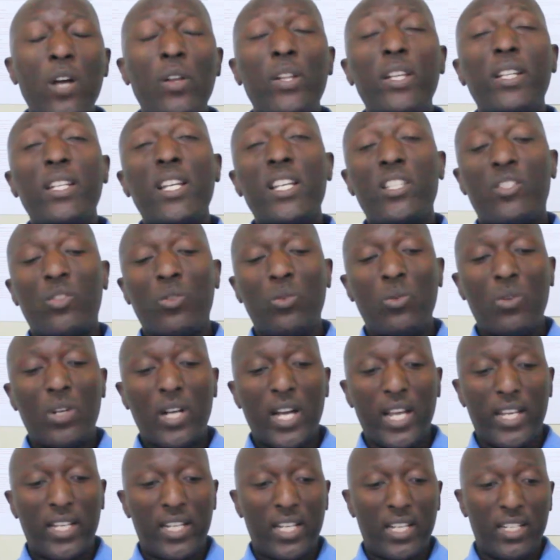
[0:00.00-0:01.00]
now let us
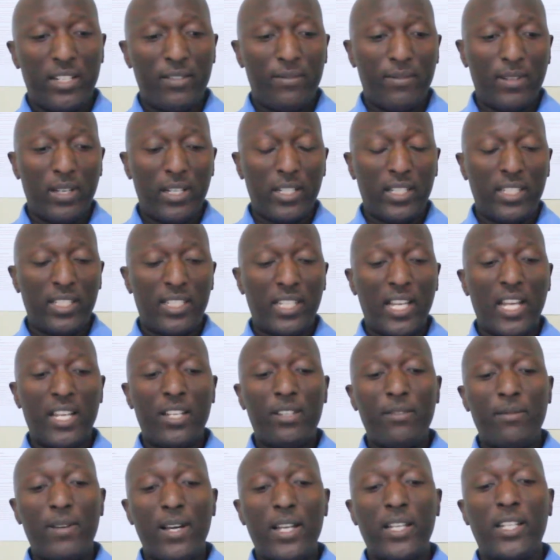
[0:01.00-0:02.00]
look at the
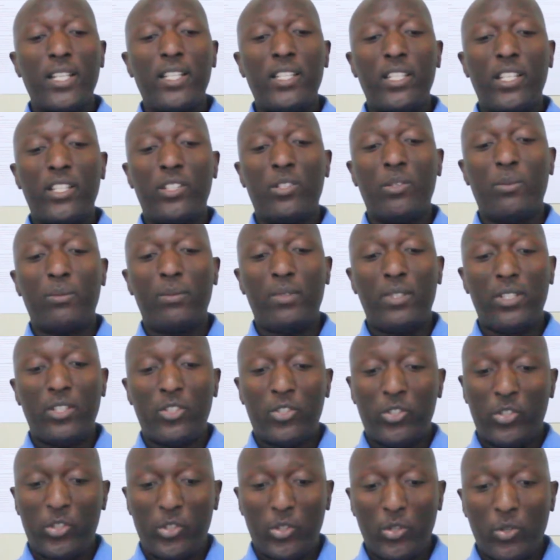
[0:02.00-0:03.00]
disadvantages of
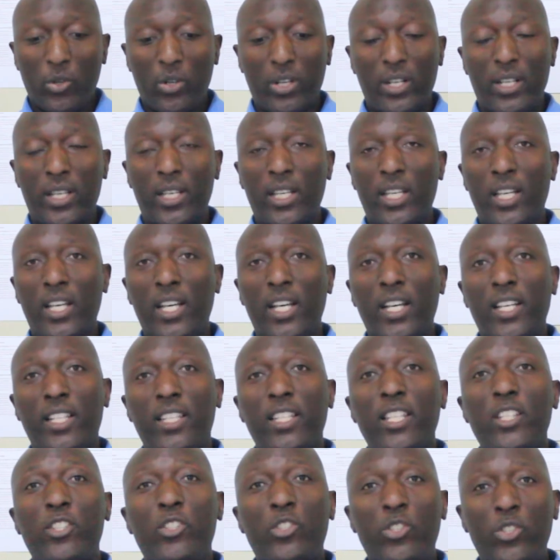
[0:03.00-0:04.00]
this theory.
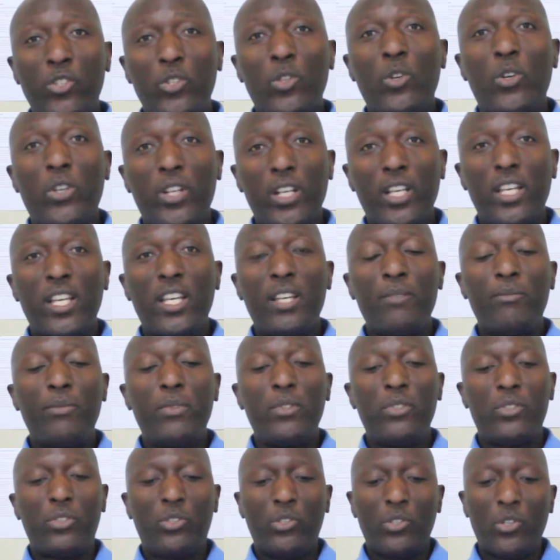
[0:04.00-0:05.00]
This theory,
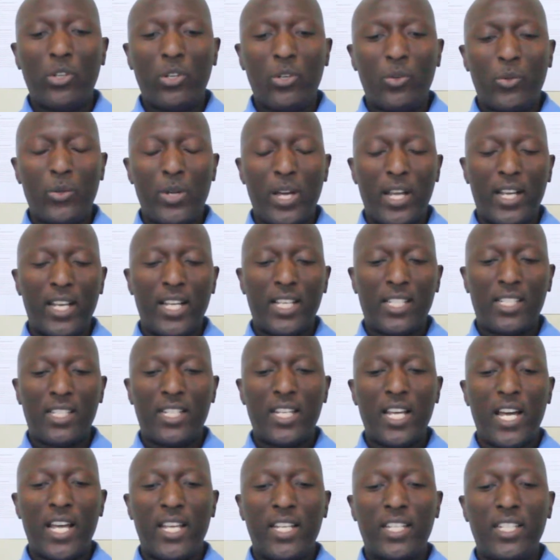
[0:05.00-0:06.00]
every theory we
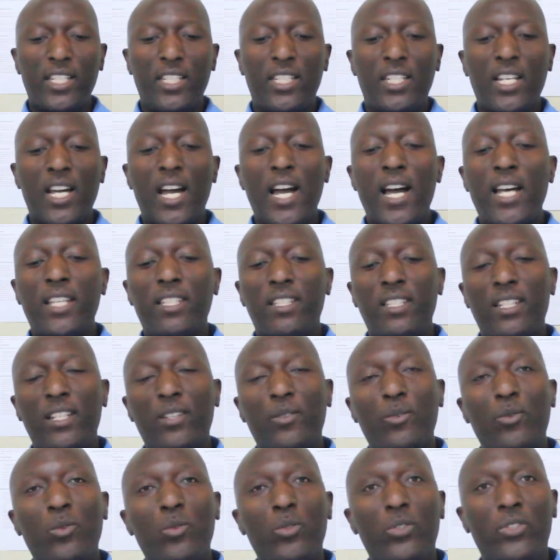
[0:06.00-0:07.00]
understand, it has
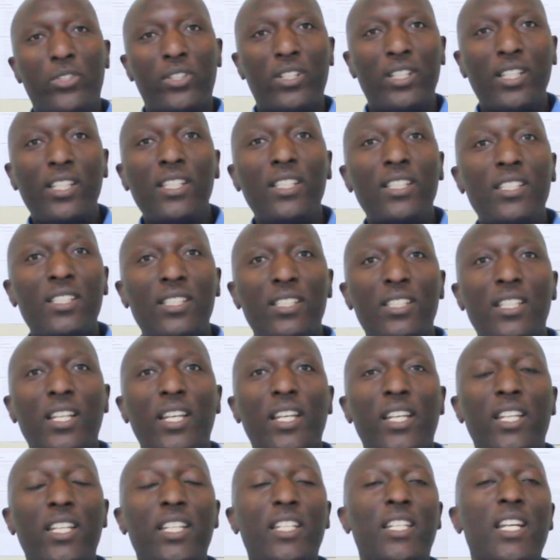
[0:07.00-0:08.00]
the good things,
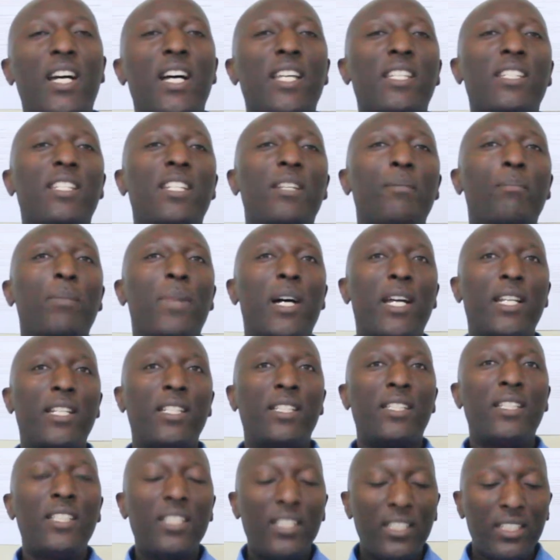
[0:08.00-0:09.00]
it has the
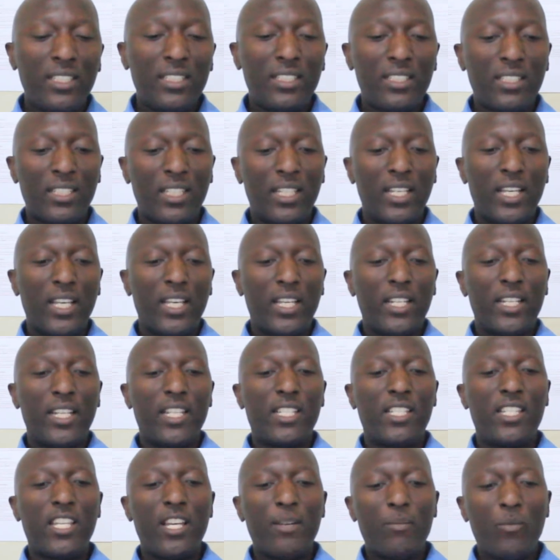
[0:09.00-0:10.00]
bad things.
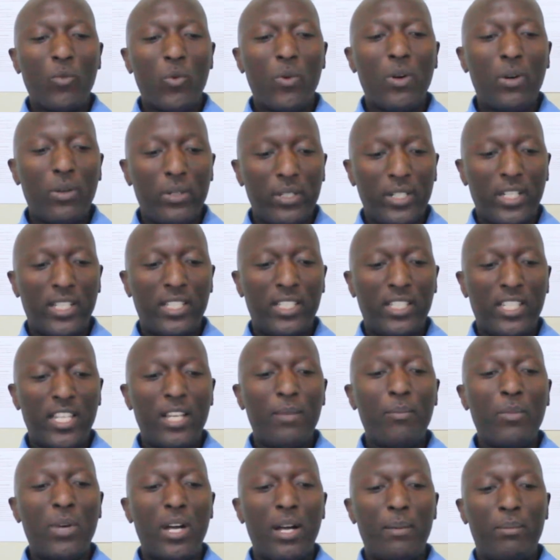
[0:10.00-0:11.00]
The
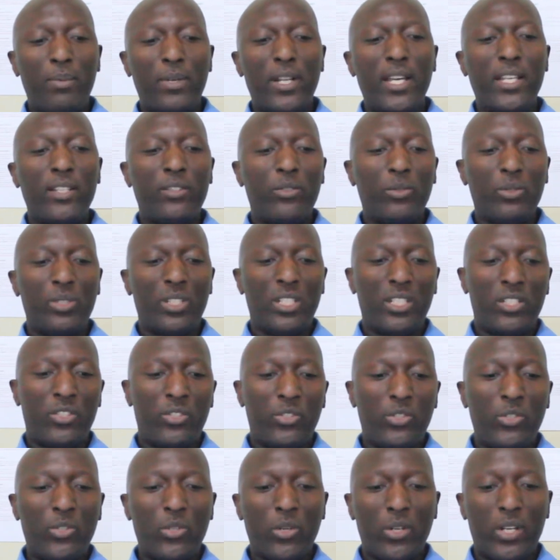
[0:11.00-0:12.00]
same applies to
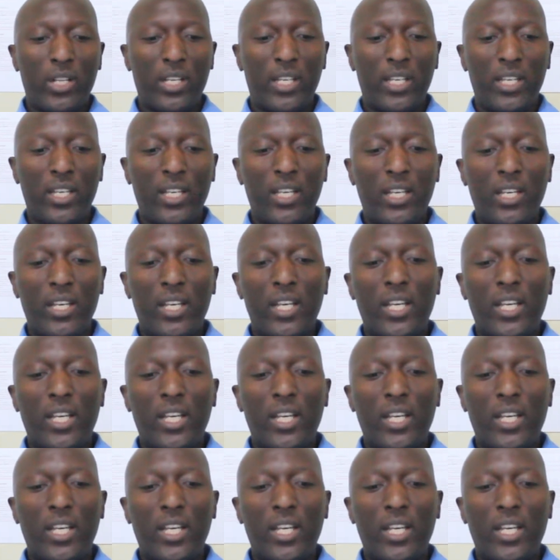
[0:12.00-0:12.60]
this theory.